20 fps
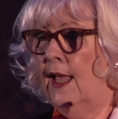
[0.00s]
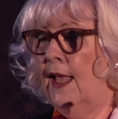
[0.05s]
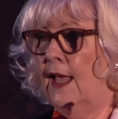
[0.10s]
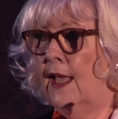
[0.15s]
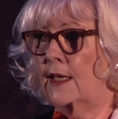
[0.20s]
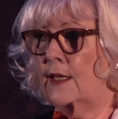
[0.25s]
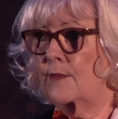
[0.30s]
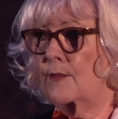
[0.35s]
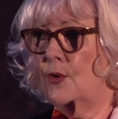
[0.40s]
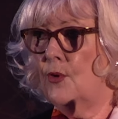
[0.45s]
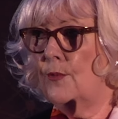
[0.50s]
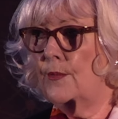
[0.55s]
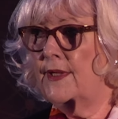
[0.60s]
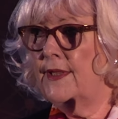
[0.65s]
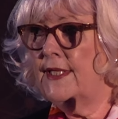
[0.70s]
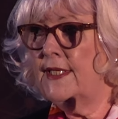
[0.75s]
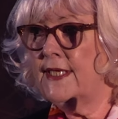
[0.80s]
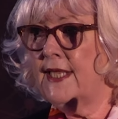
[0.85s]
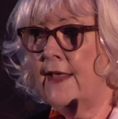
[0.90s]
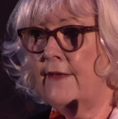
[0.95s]
And a moment
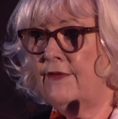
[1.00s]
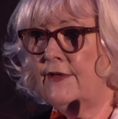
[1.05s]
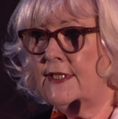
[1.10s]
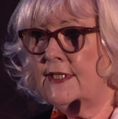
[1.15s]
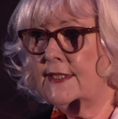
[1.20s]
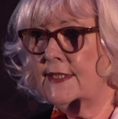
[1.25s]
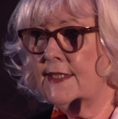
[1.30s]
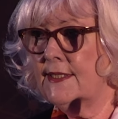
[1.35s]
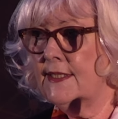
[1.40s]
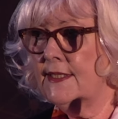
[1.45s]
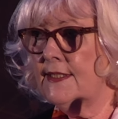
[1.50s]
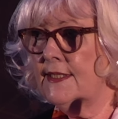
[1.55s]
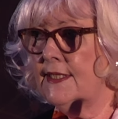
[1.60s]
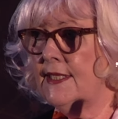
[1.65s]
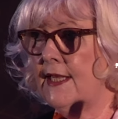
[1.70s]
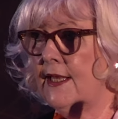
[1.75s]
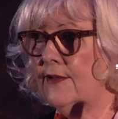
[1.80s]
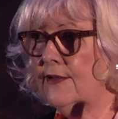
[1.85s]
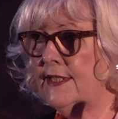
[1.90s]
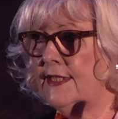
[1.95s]
that evidences
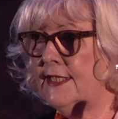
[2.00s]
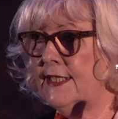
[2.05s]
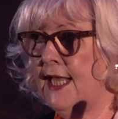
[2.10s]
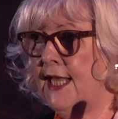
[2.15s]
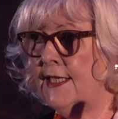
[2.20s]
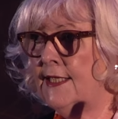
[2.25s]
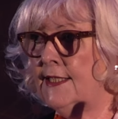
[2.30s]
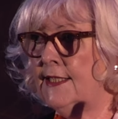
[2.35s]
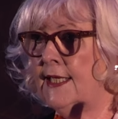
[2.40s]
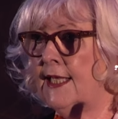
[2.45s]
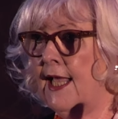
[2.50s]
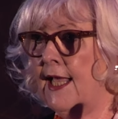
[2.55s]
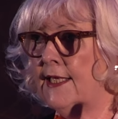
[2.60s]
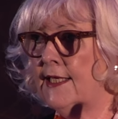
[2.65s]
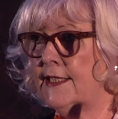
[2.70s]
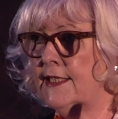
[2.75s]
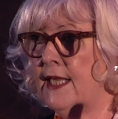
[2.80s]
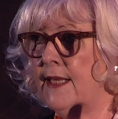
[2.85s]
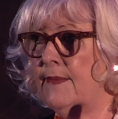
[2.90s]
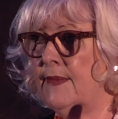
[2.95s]
the outstanding
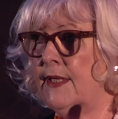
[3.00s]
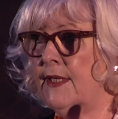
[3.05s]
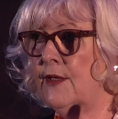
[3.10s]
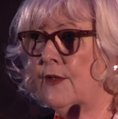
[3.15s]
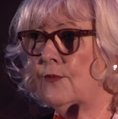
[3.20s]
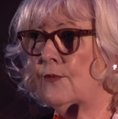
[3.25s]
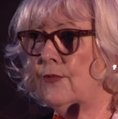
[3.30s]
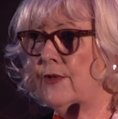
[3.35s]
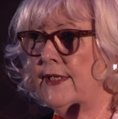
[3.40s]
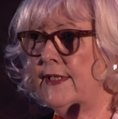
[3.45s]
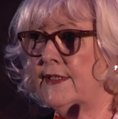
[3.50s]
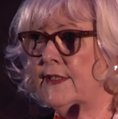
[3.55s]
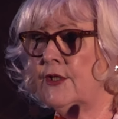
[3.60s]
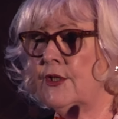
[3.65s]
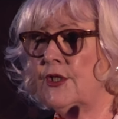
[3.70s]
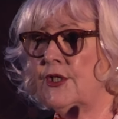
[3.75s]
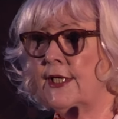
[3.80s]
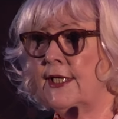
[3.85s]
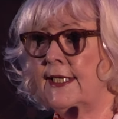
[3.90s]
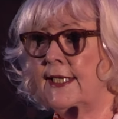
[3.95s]
academic,
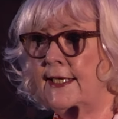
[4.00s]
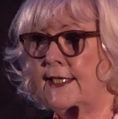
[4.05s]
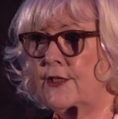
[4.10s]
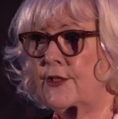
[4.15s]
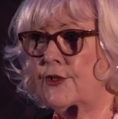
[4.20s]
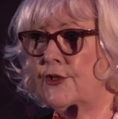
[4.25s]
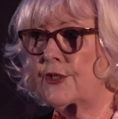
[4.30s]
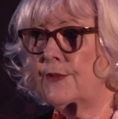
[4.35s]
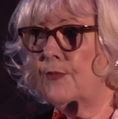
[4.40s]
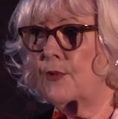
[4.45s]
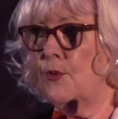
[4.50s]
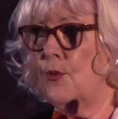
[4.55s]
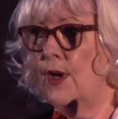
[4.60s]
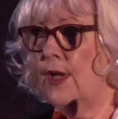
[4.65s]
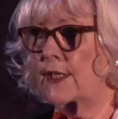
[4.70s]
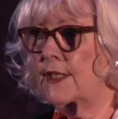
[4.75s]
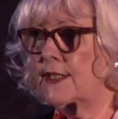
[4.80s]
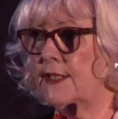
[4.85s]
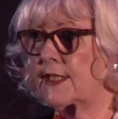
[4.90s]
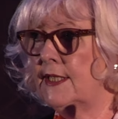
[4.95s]
research and leadership
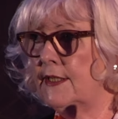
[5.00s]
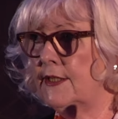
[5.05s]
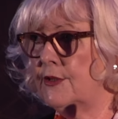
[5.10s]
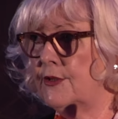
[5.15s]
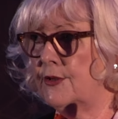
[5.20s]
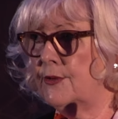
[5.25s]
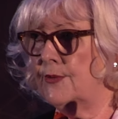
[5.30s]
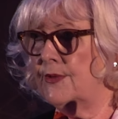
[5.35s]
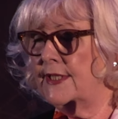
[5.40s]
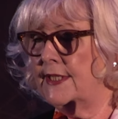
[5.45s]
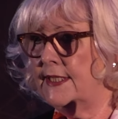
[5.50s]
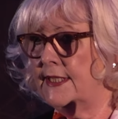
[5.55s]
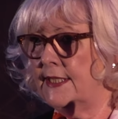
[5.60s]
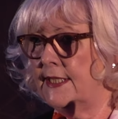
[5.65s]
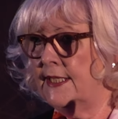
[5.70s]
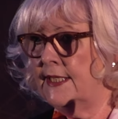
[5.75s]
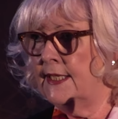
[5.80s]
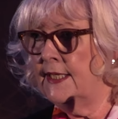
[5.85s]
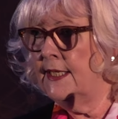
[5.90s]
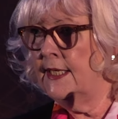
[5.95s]
quality at
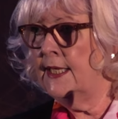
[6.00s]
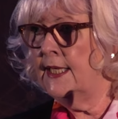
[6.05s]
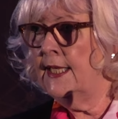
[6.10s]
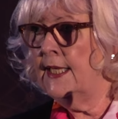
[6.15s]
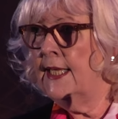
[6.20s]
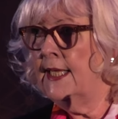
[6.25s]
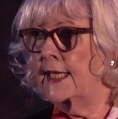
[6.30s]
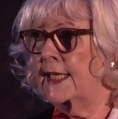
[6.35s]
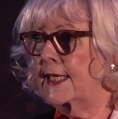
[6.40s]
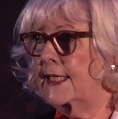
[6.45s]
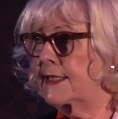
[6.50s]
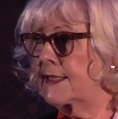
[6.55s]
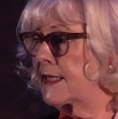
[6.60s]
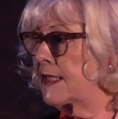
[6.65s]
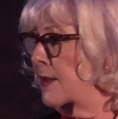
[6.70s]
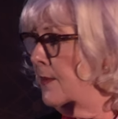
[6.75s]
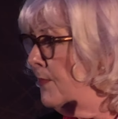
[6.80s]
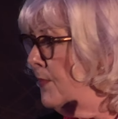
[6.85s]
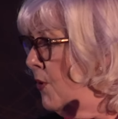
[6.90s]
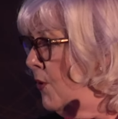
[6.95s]
UCD is the
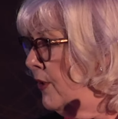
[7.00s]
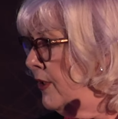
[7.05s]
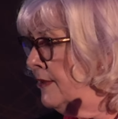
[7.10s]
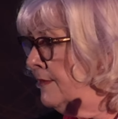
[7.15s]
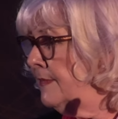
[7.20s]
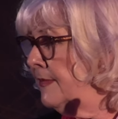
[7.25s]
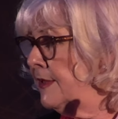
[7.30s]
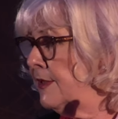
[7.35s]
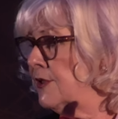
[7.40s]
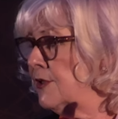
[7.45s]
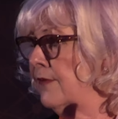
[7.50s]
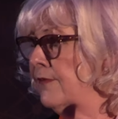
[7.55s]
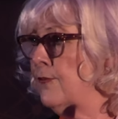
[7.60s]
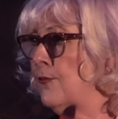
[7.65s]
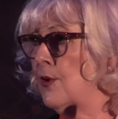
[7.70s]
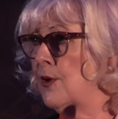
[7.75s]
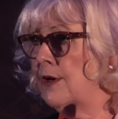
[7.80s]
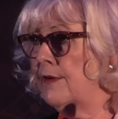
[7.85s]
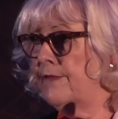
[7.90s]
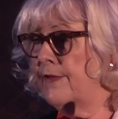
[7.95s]
appointment of
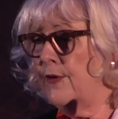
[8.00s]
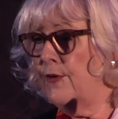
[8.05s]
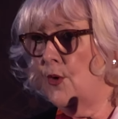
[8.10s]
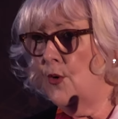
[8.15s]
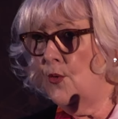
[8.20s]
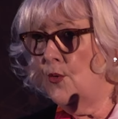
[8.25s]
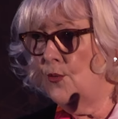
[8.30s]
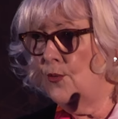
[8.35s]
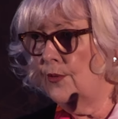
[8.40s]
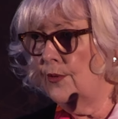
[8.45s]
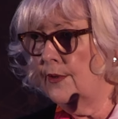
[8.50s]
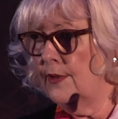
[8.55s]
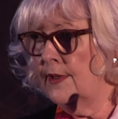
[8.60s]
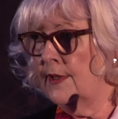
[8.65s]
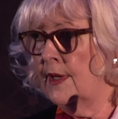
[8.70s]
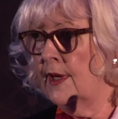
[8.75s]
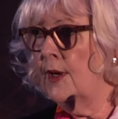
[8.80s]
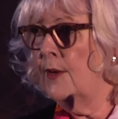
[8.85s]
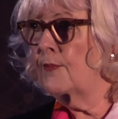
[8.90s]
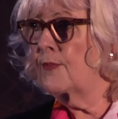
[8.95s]
one of our own,
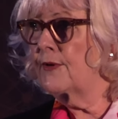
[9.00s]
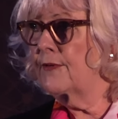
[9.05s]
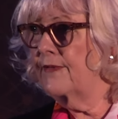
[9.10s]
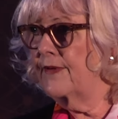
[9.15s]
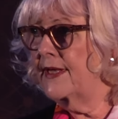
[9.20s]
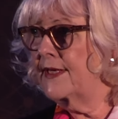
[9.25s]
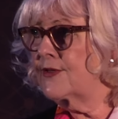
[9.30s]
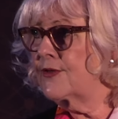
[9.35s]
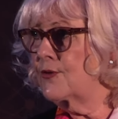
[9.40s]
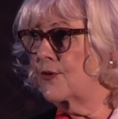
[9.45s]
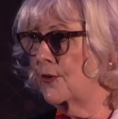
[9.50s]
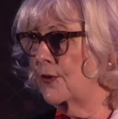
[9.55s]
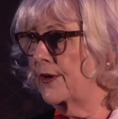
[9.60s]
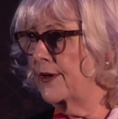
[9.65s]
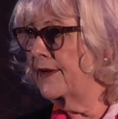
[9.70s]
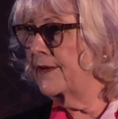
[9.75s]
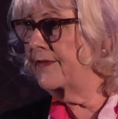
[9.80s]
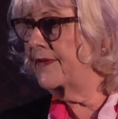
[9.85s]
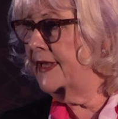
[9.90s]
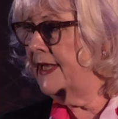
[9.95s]
Professor
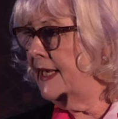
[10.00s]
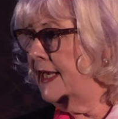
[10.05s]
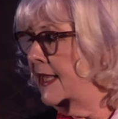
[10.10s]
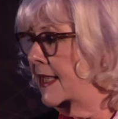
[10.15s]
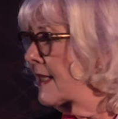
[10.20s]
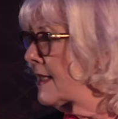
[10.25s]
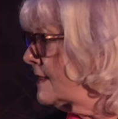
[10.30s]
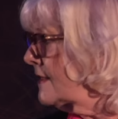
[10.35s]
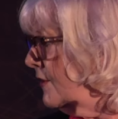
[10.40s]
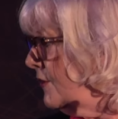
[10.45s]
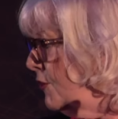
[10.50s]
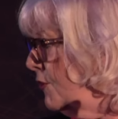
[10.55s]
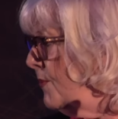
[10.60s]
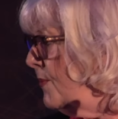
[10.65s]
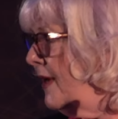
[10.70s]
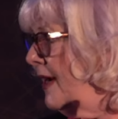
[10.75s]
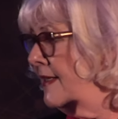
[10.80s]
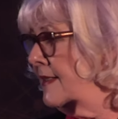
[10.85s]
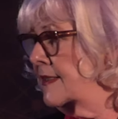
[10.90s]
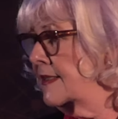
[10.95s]
Orla Feely, as the new
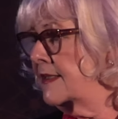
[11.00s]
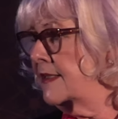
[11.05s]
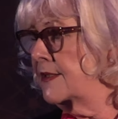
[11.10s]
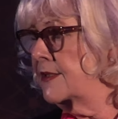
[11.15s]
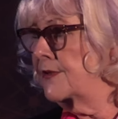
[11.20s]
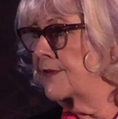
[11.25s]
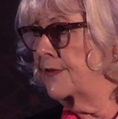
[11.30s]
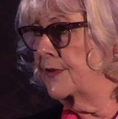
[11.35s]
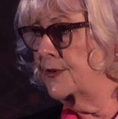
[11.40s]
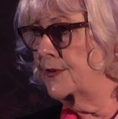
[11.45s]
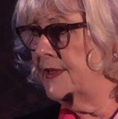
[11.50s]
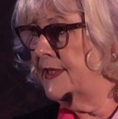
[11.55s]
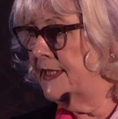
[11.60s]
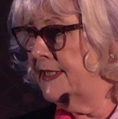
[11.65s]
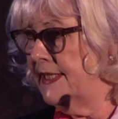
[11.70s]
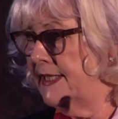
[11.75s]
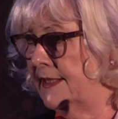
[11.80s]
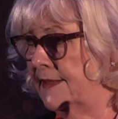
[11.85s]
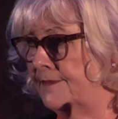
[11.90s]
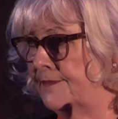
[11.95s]
president of
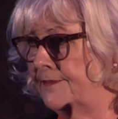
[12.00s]
UCD.